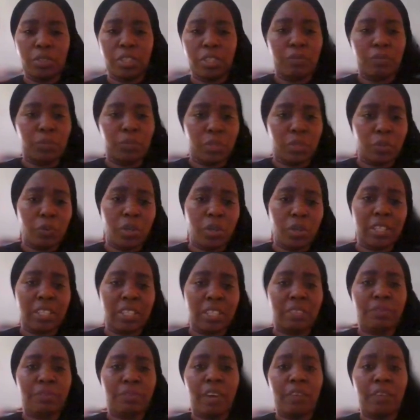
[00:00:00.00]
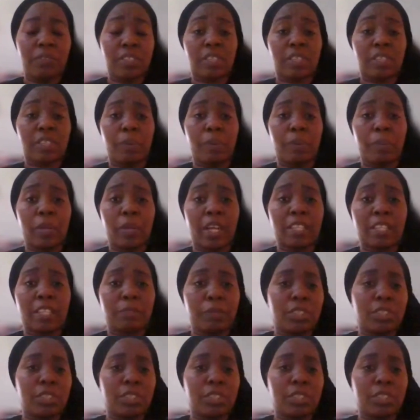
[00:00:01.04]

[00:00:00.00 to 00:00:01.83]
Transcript: the, the 135 physics formulas.